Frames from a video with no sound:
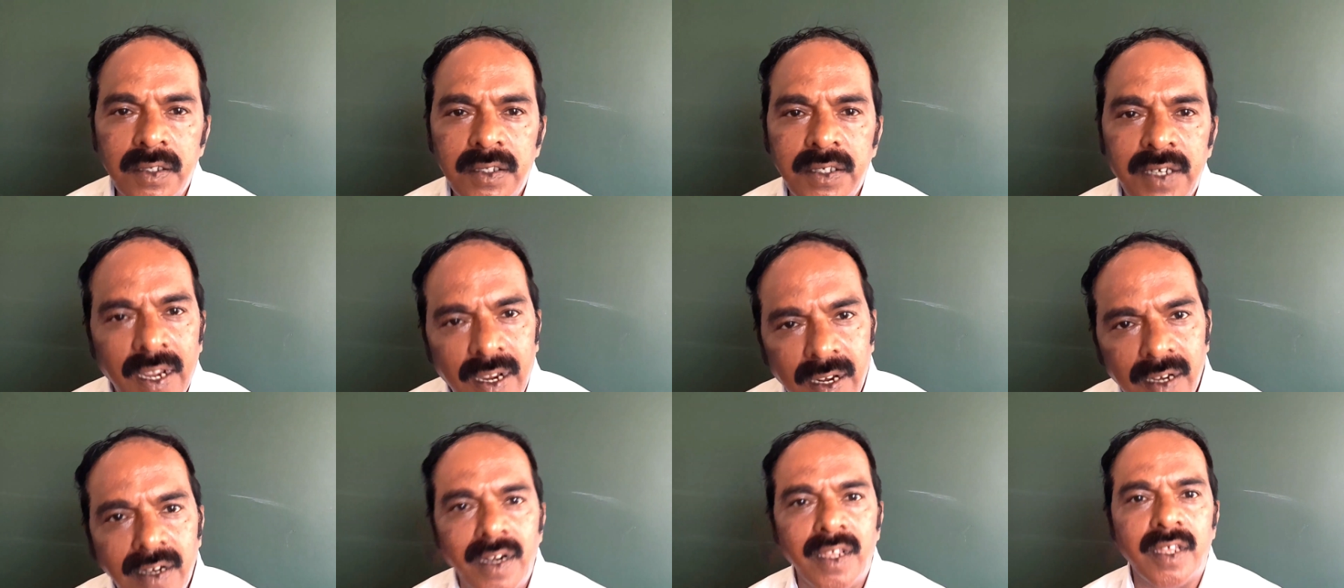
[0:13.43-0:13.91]

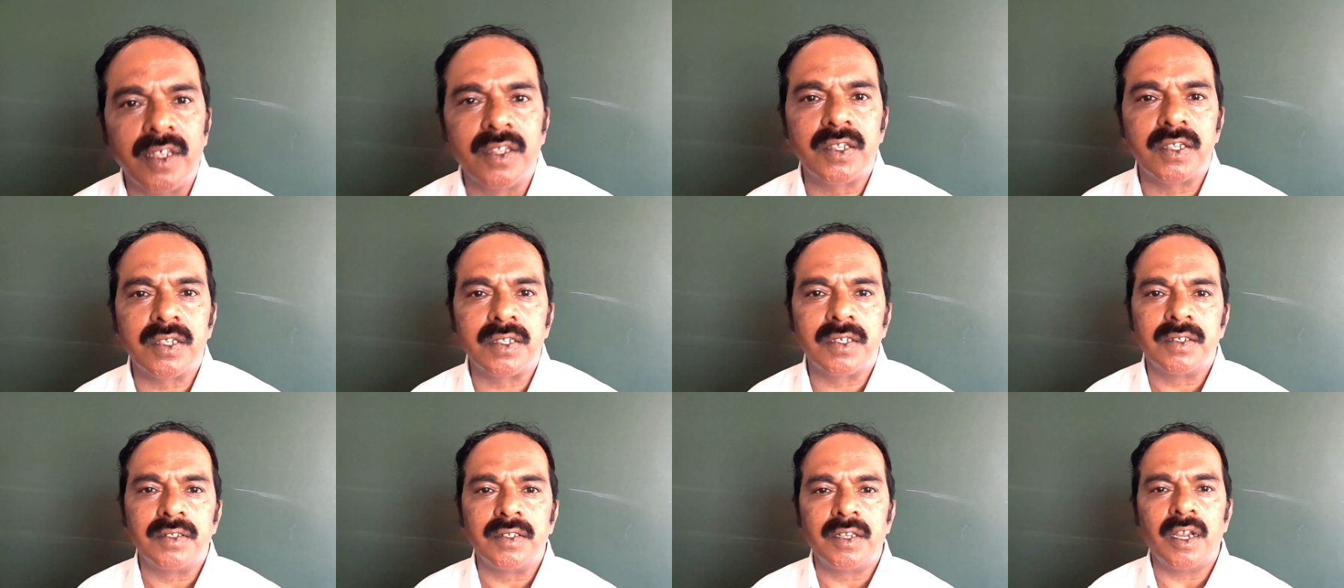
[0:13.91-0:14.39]

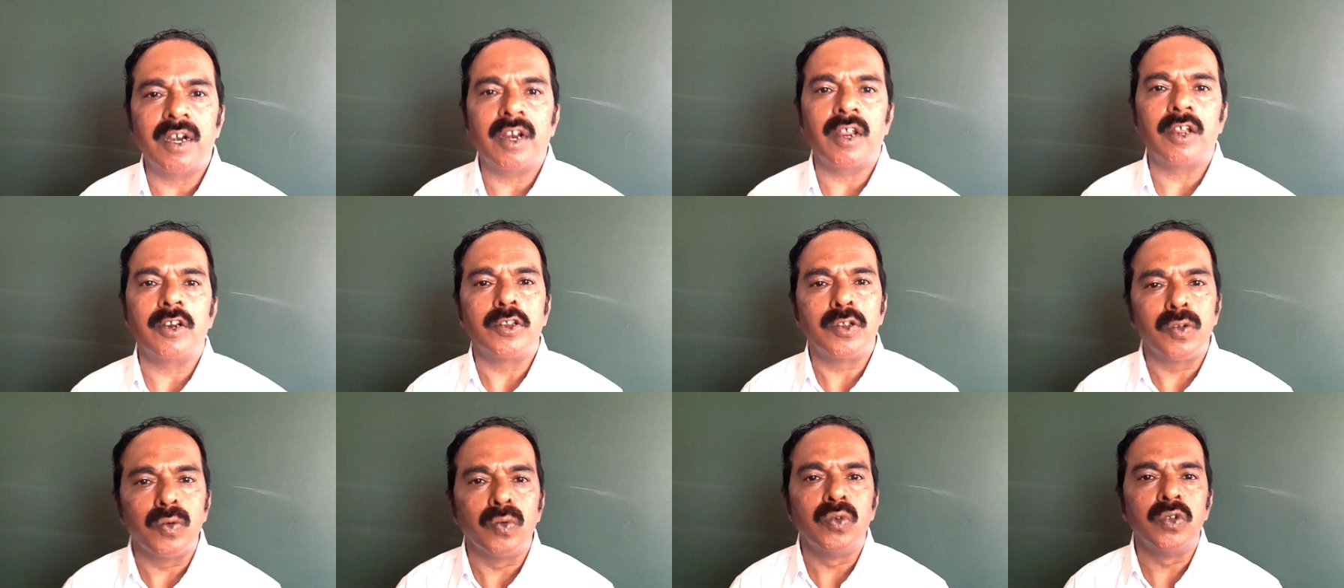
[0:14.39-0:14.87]
techniques that
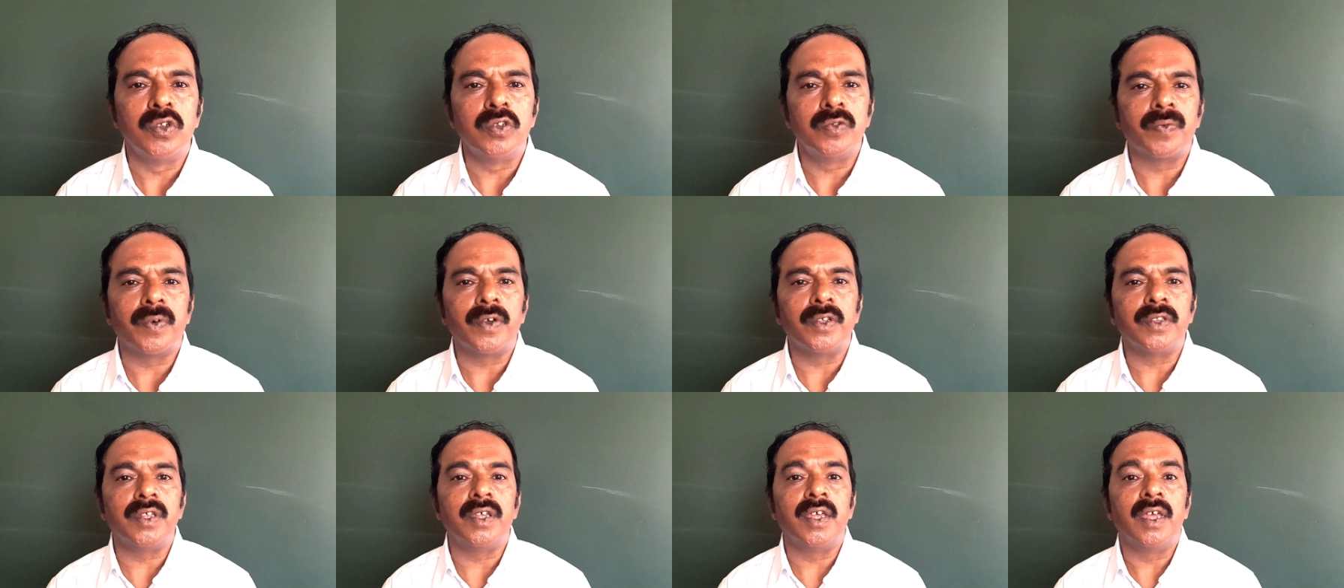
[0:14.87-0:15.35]
are used
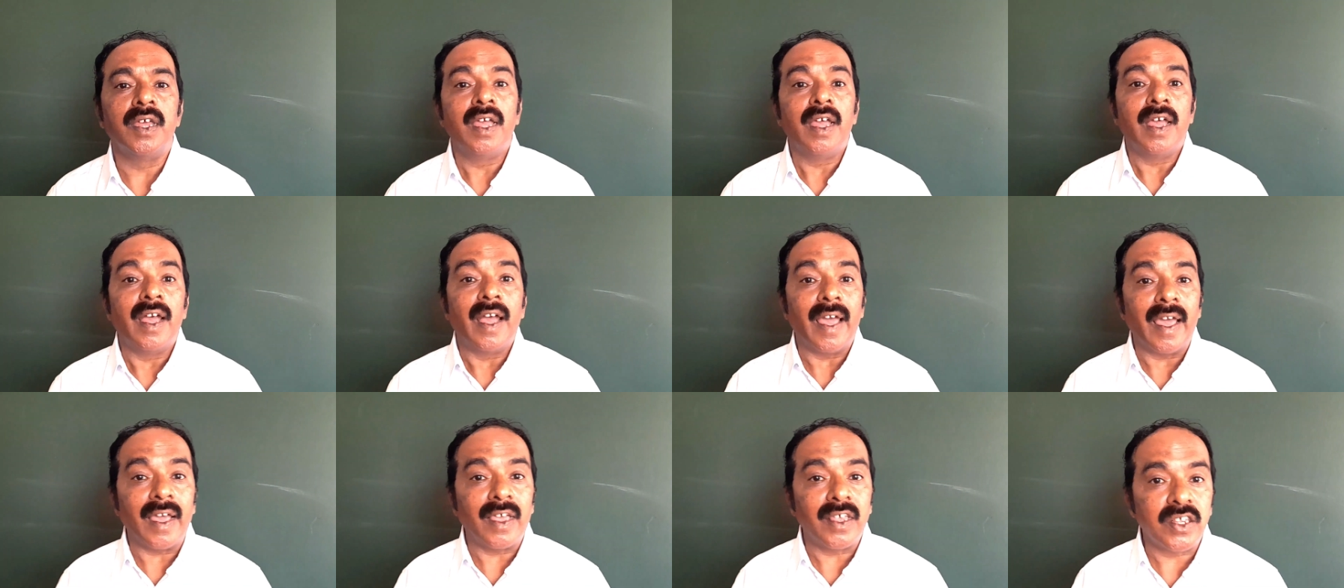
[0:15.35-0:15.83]
for the
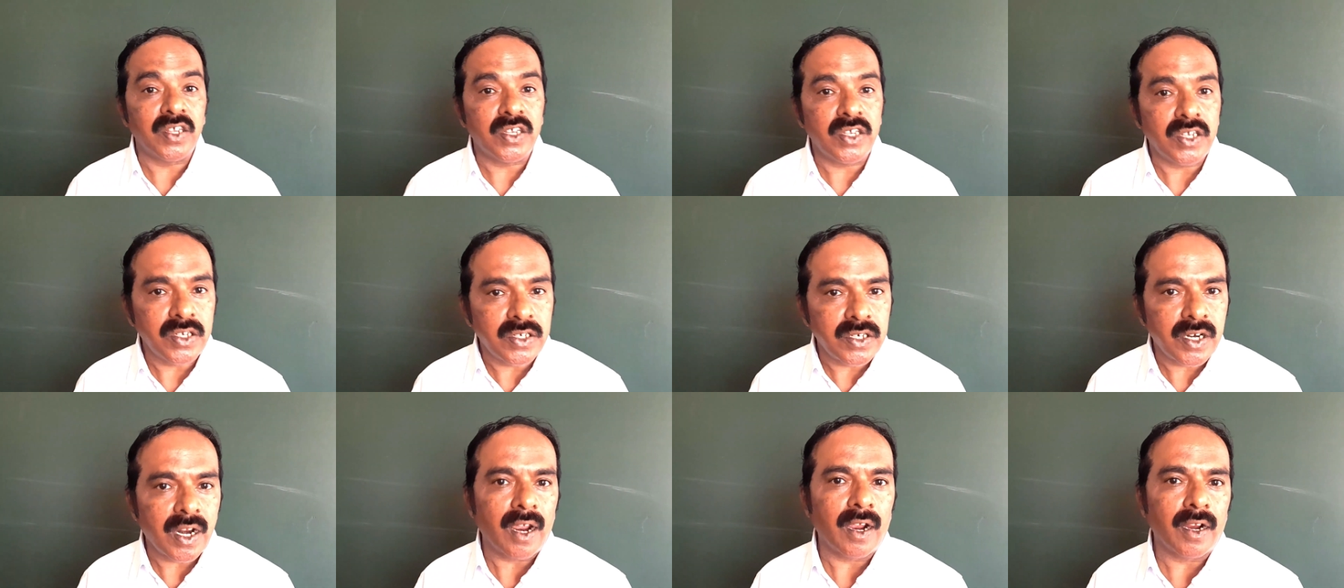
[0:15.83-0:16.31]

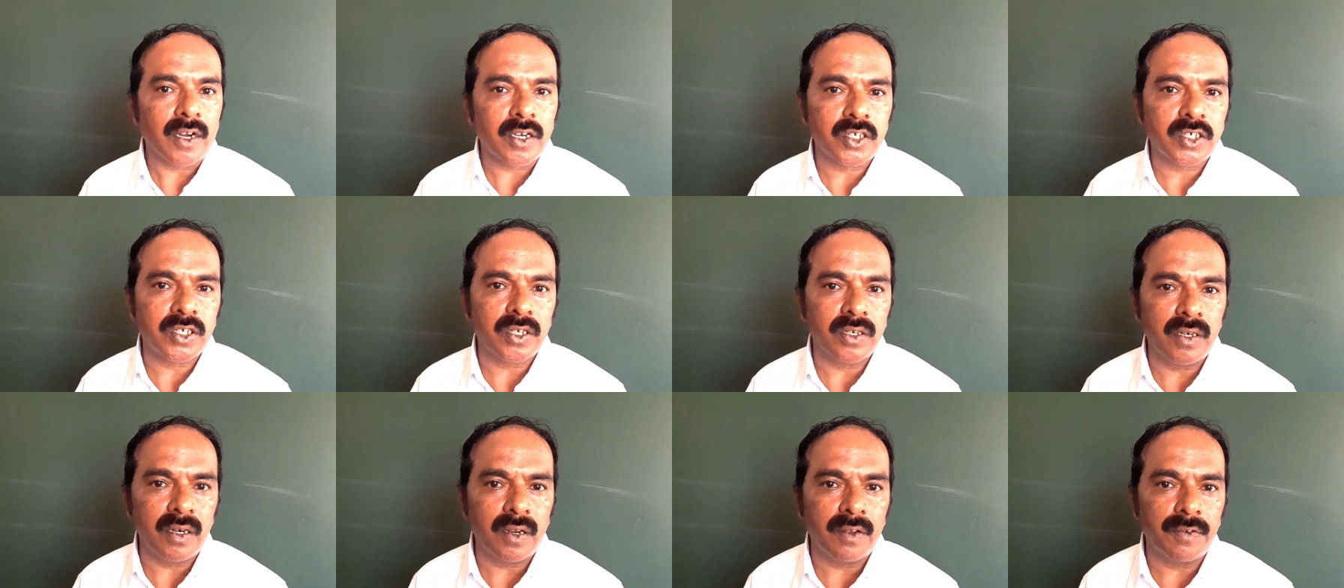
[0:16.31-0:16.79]

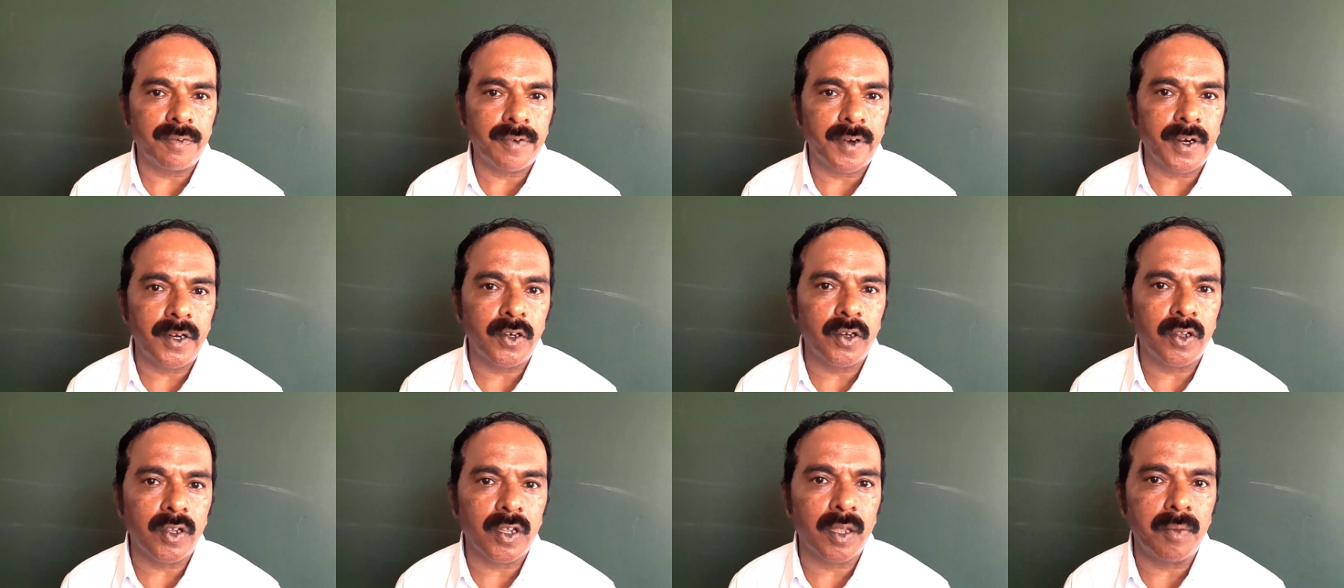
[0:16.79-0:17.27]
extraction of
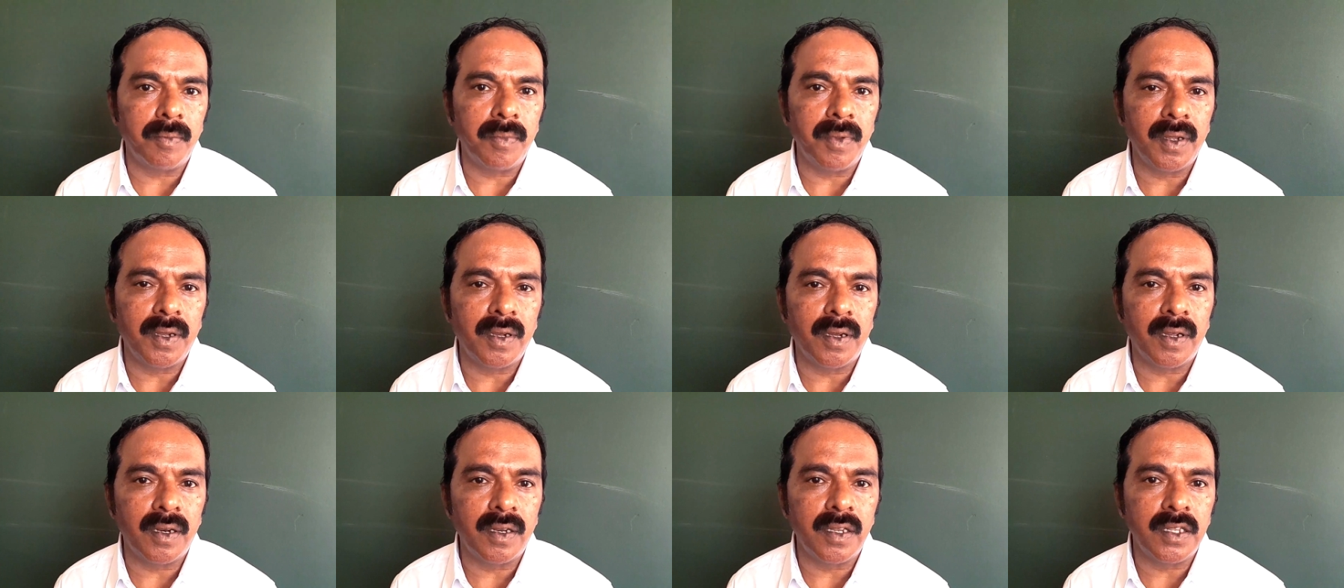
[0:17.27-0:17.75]

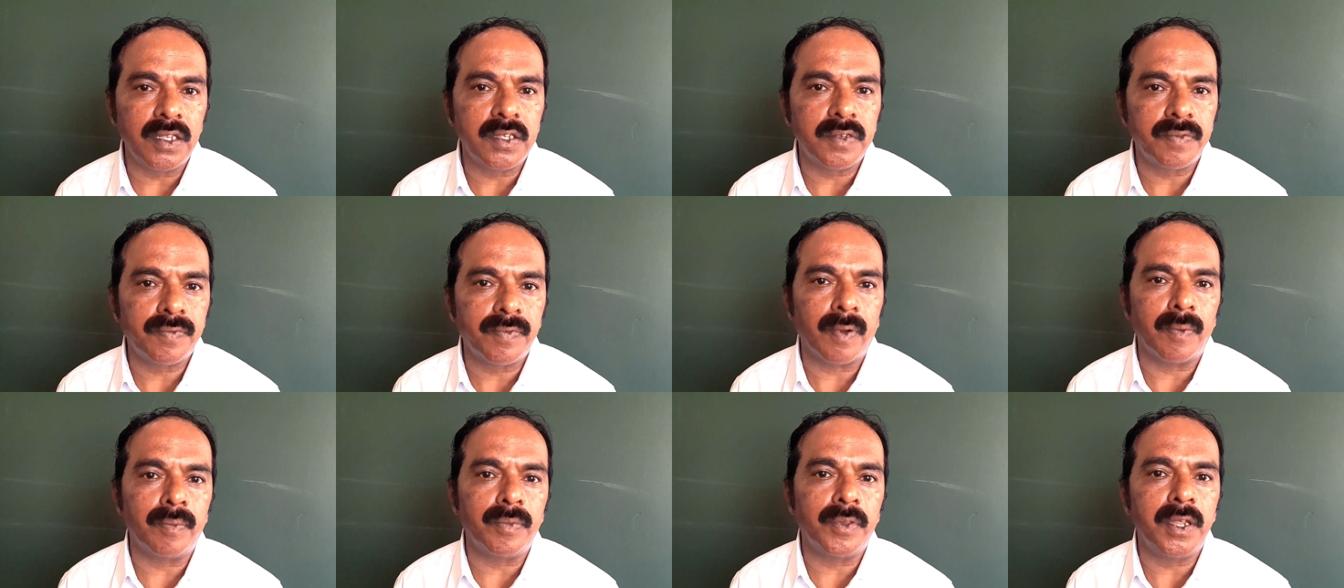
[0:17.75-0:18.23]
phytochemicals
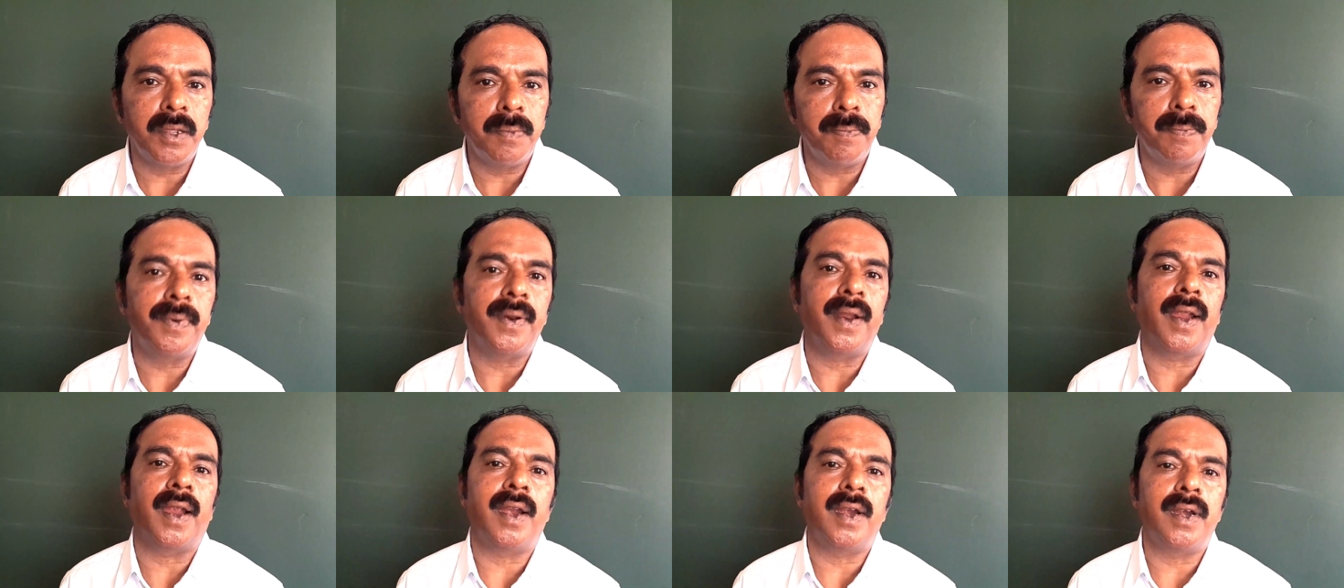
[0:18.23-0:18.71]
from the
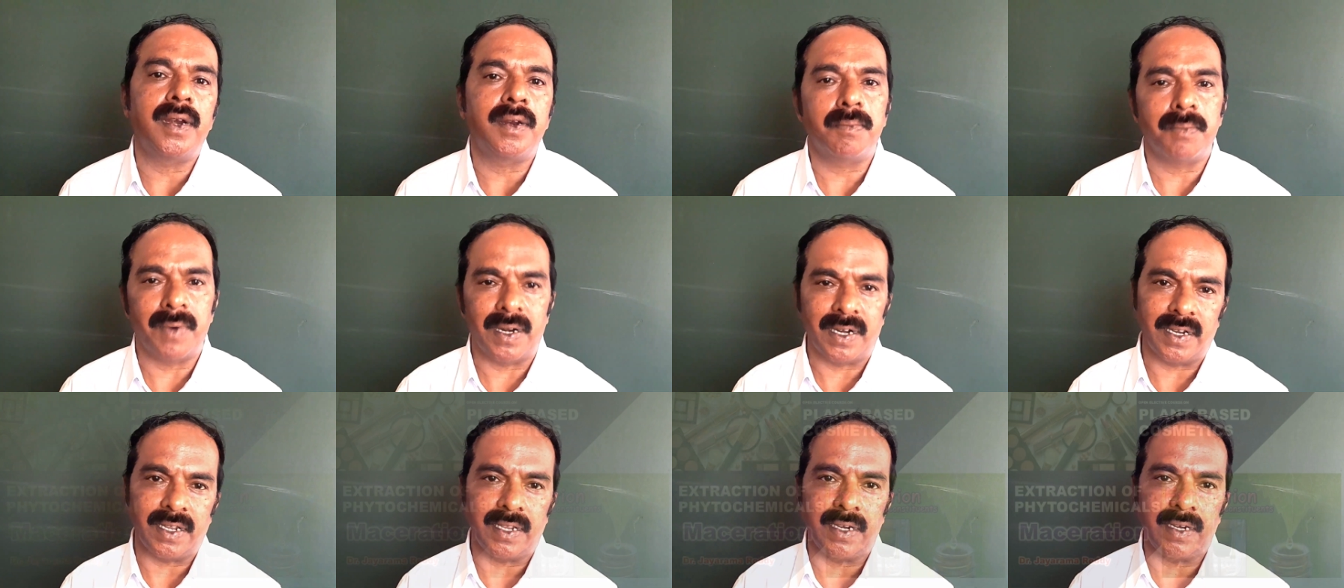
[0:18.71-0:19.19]
plant
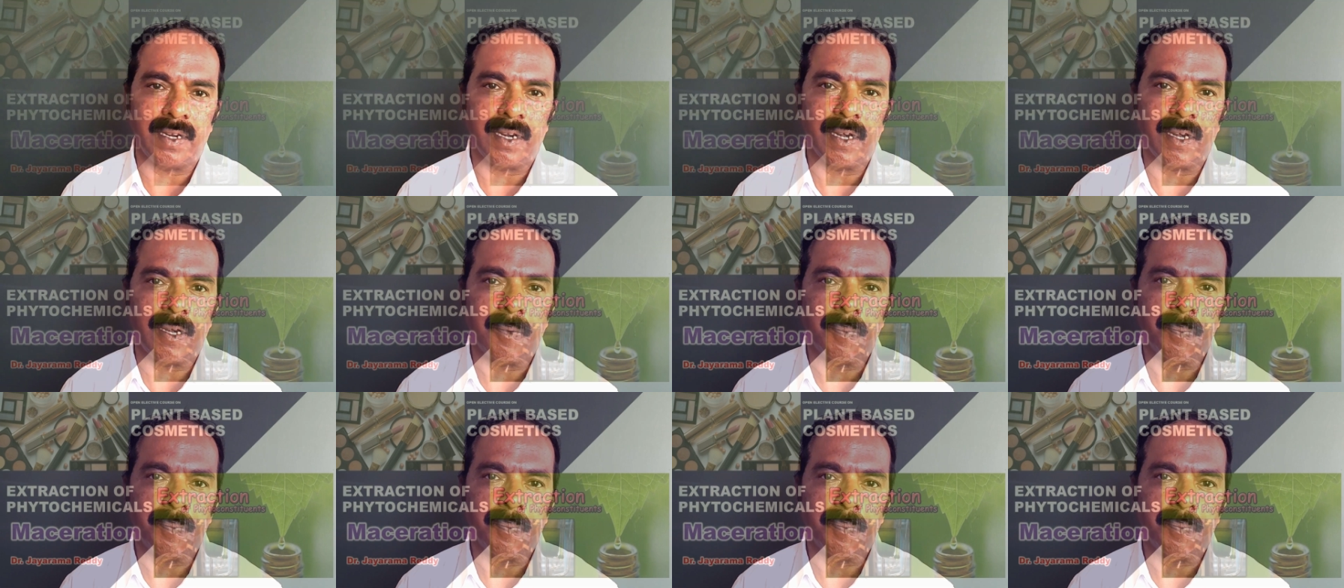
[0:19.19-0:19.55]
material.